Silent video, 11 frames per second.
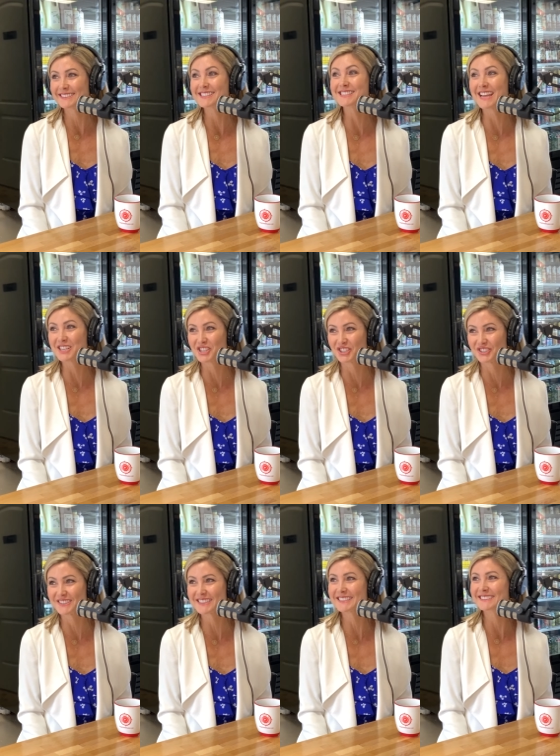Stay
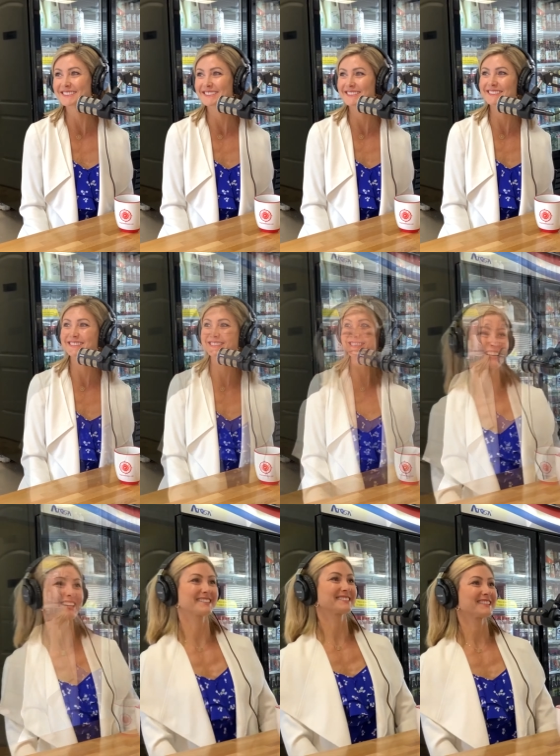tuned. All right.